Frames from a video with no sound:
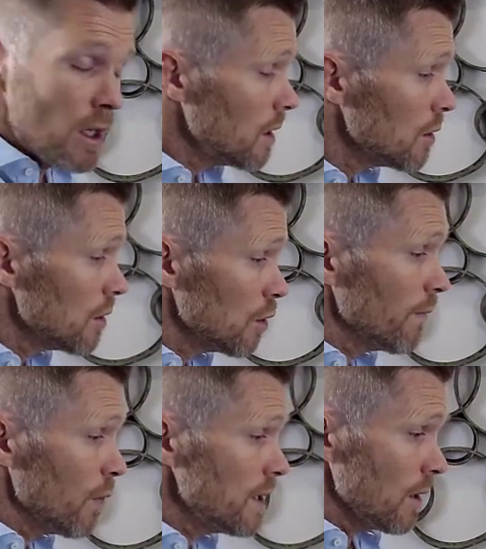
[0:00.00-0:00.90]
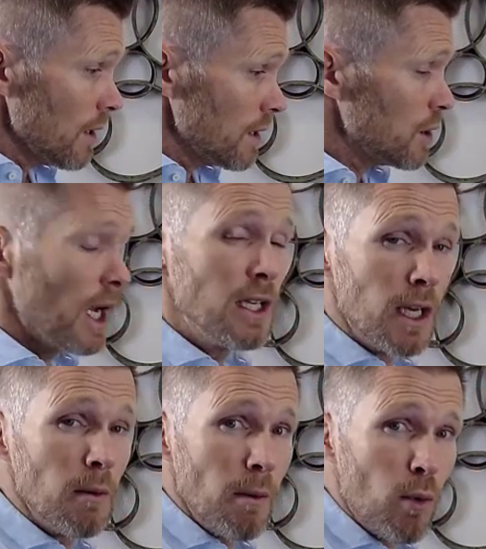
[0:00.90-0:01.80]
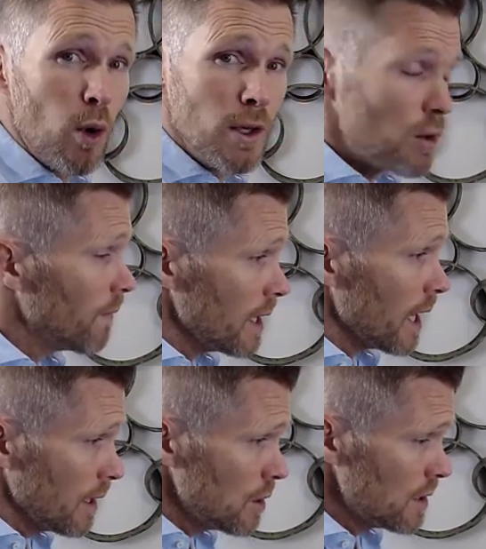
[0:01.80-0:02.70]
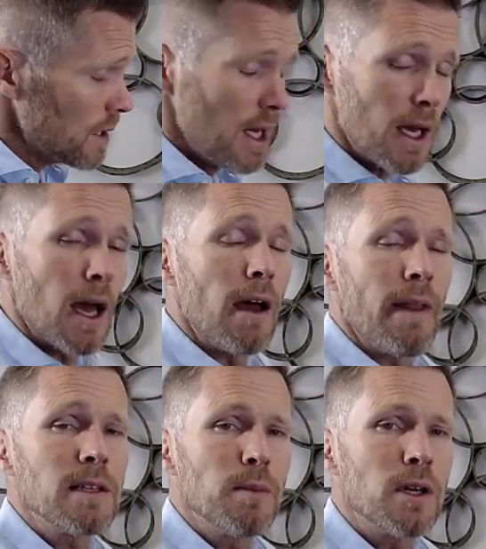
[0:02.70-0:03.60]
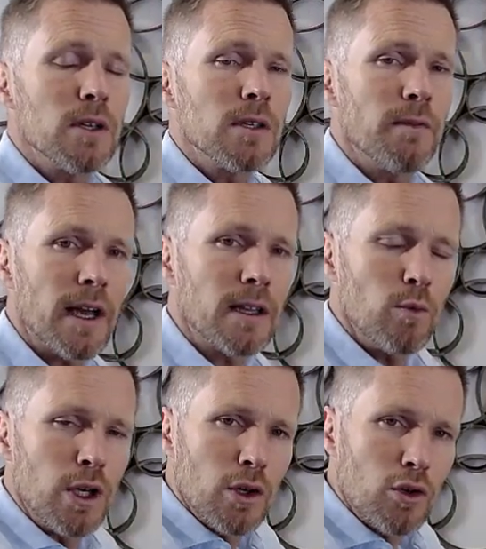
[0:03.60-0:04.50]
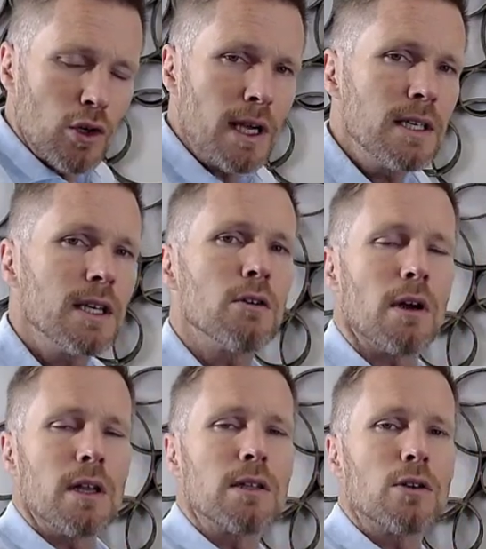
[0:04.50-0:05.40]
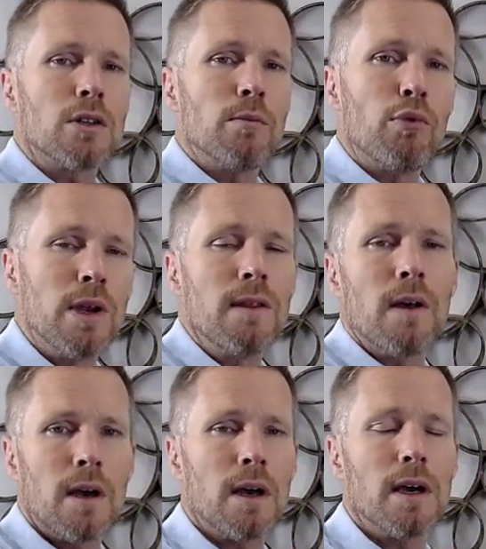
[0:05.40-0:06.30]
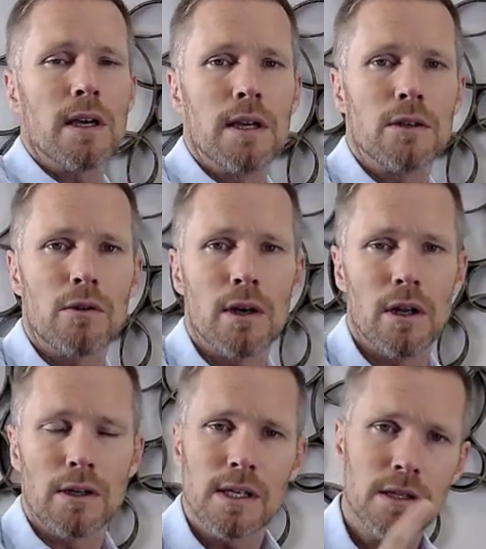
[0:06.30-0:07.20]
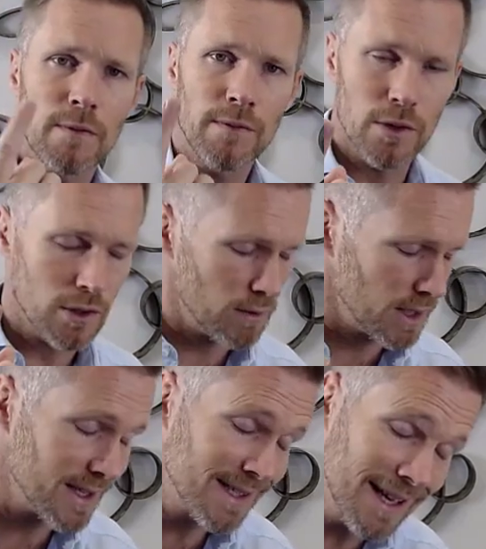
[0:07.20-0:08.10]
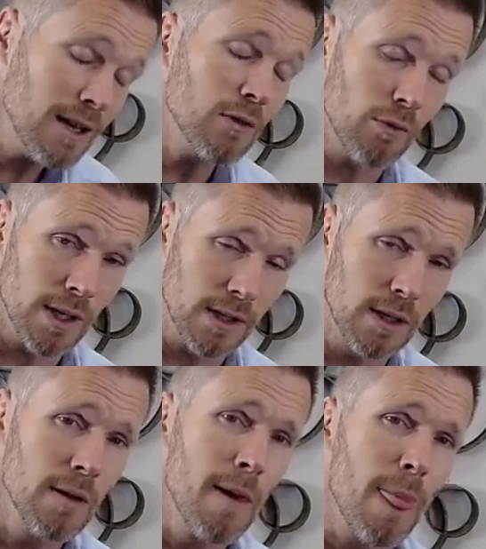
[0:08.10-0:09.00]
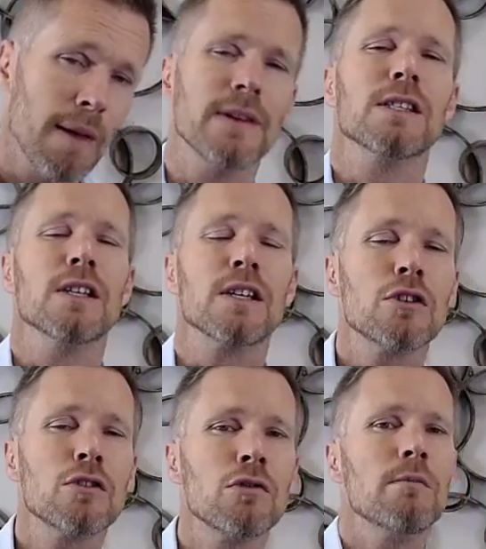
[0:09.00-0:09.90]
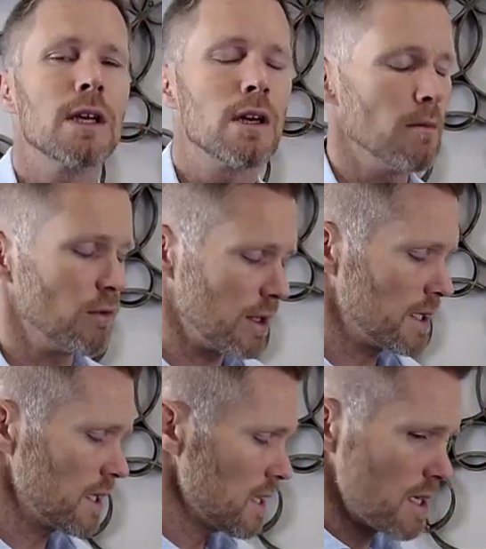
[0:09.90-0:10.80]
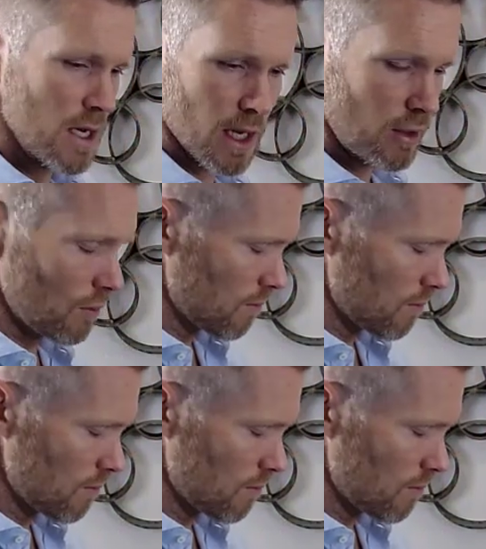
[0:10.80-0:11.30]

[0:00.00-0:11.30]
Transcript: your voice started to change a little bit more as you're very anxious, and that's because of the fact that we contract here and start to breathe high into our lungs. That's the first reason. The second reason, and this is an extremely common reason, and you'll